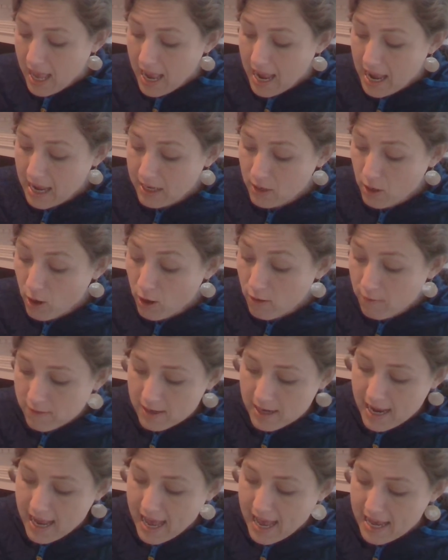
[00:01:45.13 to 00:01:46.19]
And
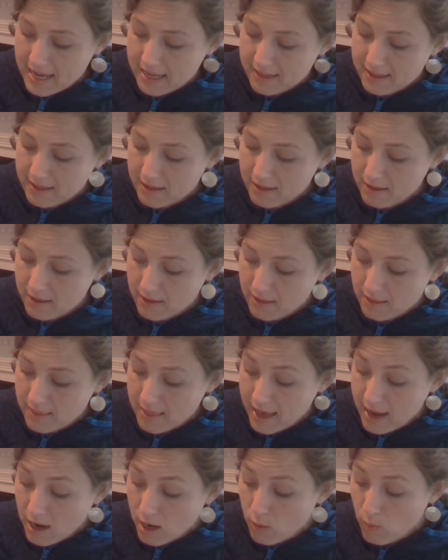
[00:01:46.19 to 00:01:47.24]
overhead,
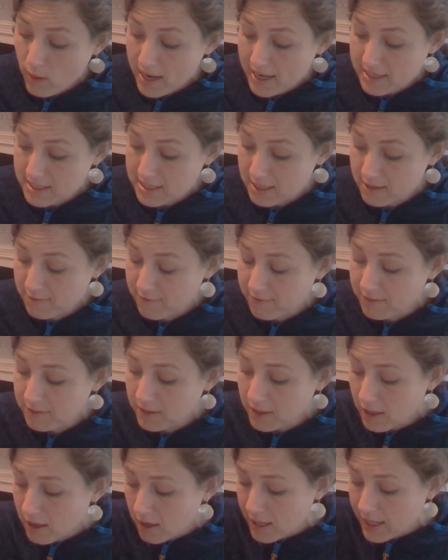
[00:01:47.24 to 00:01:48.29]
there went a
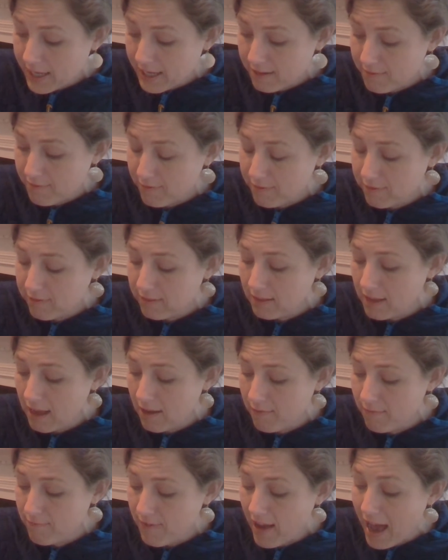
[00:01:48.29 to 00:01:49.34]
flurry of
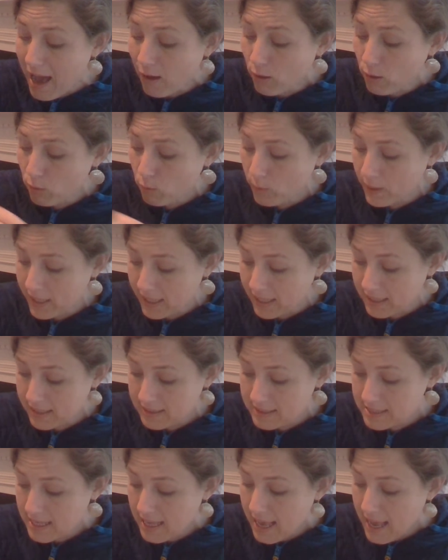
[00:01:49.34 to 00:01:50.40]
foul
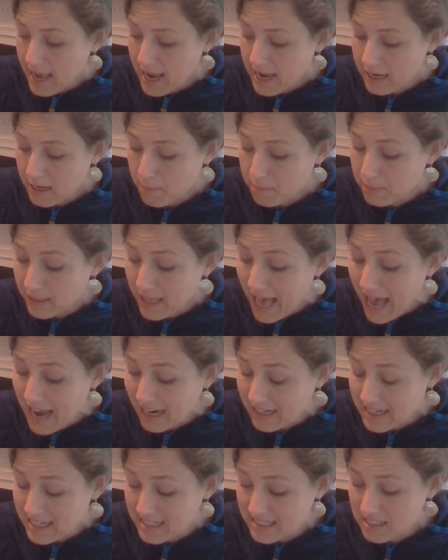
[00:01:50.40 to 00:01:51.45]
wings and a
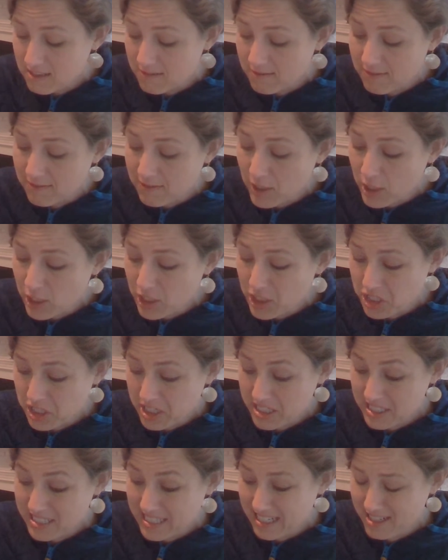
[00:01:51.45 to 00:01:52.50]
blackness of
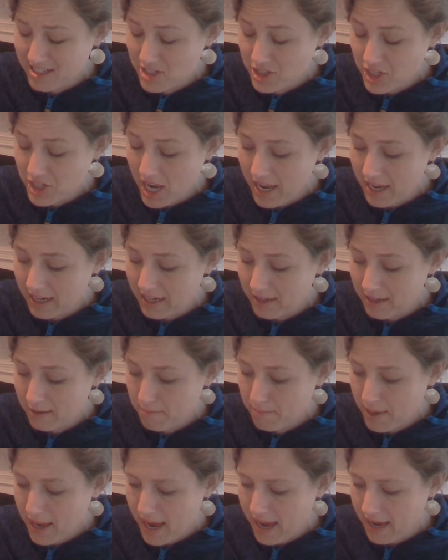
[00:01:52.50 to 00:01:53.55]
vultures and
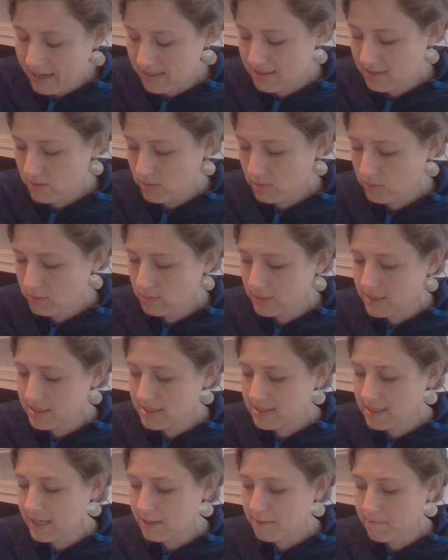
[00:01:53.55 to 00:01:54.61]
giant bats. Ooh, what a
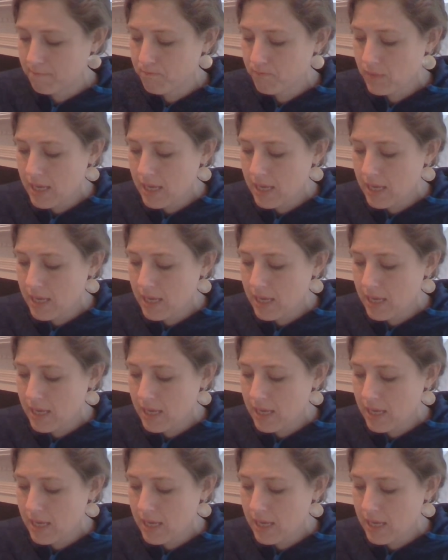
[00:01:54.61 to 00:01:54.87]
sight.